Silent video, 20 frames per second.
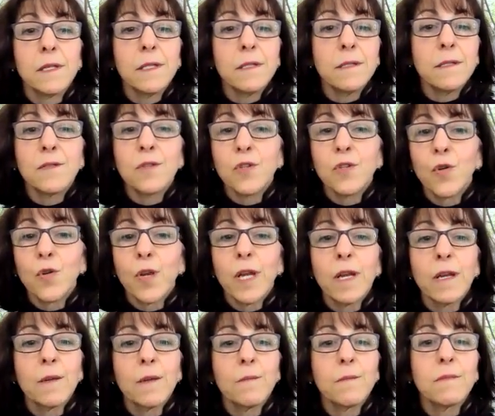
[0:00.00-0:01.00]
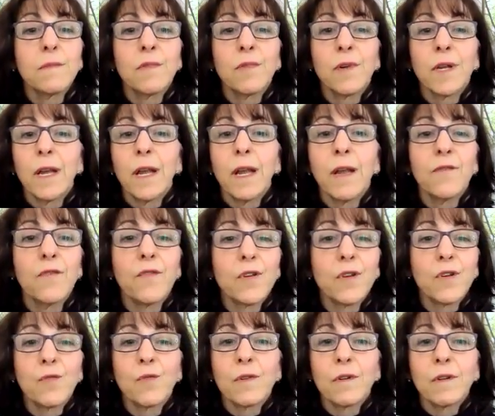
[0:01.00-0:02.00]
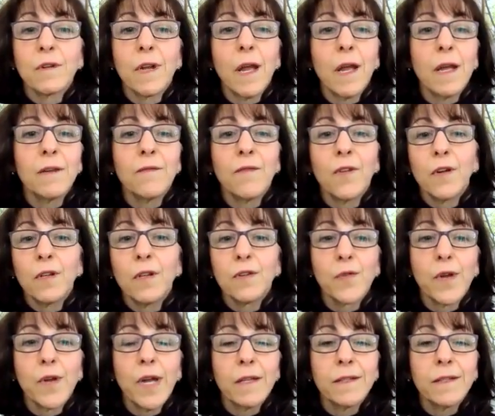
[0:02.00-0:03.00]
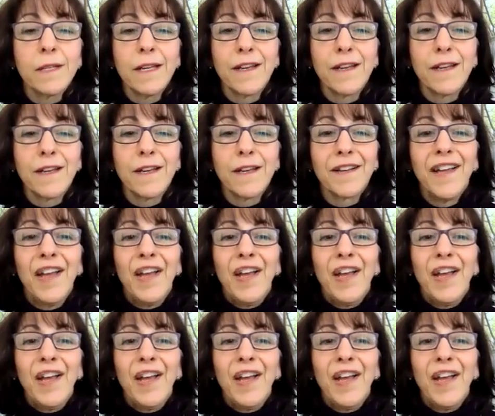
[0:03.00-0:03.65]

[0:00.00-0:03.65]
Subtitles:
Instagram, whatever. We're kind of all around there.